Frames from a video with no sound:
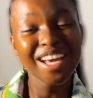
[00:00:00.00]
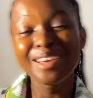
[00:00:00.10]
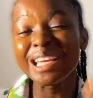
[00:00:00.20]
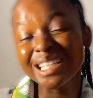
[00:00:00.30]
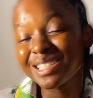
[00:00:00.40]

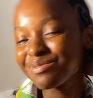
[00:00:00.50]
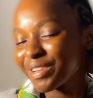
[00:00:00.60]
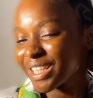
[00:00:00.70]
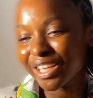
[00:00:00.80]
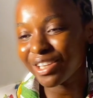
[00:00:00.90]
It's
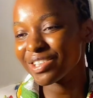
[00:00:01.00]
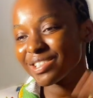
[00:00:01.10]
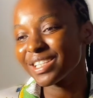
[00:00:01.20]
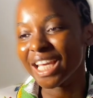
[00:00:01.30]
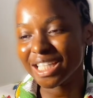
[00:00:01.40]

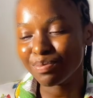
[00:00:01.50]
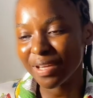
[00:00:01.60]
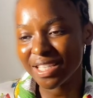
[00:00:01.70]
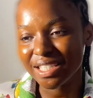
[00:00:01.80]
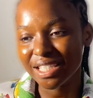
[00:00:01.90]
ridiculously
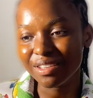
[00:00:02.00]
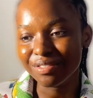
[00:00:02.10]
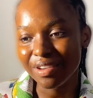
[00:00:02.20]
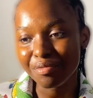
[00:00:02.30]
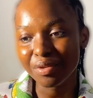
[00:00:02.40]
expensive.
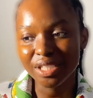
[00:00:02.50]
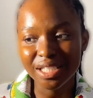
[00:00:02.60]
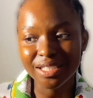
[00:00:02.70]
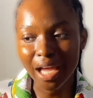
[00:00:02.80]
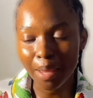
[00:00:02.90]
Everybody
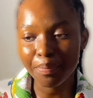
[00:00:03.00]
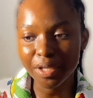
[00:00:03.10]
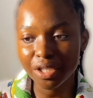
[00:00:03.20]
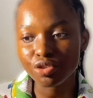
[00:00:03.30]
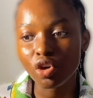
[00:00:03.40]
is
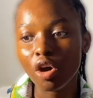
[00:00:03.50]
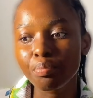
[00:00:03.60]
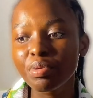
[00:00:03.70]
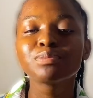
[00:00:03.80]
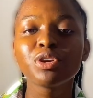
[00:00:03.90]
hyping it up.
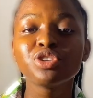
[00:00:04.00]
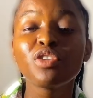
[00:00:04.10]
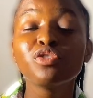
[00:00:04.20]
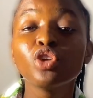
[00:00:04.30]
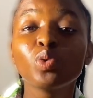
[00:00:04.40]
People, you don't
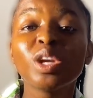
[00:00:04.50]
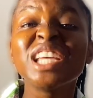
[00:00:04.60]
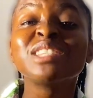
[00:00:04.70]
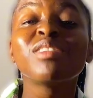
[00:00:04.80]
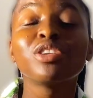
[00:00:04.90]
even know the one that
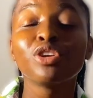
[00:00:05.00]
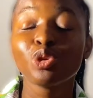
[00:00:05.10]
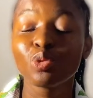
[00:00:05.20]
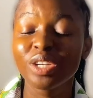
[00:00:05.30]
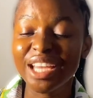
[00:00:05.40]
is fake. You don't know
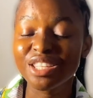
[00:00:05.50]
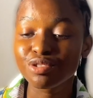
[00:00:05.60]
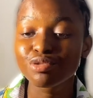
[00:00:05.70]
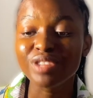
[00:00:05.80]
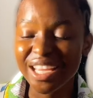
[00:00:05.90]
the one
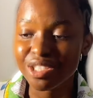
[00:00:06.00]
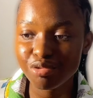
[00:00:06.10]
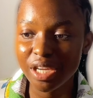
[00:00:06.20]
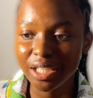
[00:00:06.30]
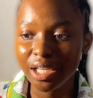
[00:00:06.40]
that is
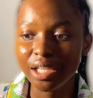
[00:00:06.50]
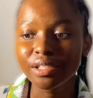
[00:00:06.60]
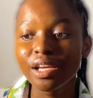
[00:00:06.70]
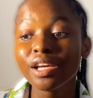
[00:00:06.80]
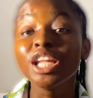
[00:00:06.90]
real again.
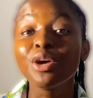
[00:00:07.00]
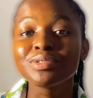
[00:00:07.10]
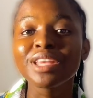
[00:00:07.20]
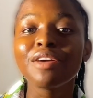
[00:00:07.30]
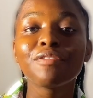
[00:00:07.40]
They will
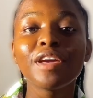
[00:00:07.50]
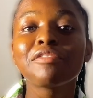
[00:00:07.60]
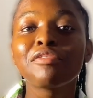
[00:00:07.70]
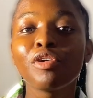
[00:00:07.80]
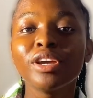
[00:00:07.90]
say
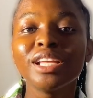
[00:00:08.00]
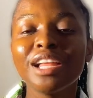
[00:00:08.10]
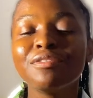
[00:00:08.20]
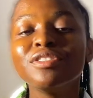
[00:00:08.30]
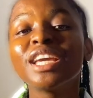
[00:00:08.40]
fake for
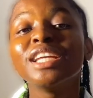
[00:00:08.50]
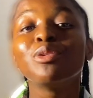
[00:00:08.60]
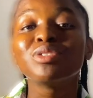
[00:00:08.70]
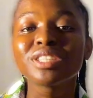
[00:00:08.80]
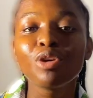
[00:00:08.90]
11k. They
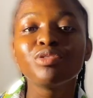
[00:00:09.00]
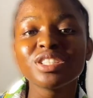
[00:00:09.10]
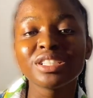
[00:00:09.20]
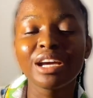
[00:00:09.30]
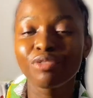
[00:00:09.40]
will say
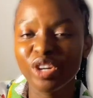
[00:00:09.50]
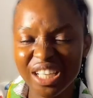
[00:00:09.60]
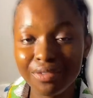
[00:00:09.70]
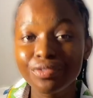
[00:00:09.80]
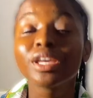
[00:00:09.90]
original for
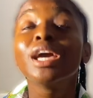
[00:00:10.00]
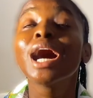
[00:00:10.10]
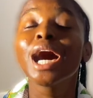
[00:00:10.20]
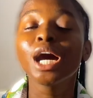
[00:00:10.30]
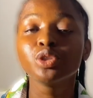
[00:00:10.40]
11k.
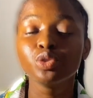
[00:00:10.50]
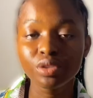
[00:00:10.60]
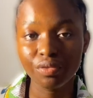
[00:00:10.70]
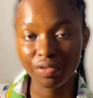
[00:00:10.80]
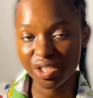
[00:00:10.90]
How do you
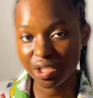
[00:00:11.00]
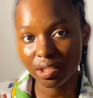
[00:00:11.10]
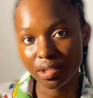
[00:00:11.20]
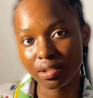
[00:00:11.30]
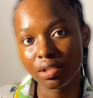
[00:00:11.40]

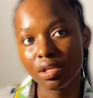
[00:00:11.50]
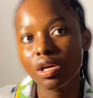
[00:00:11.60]
differentiate it?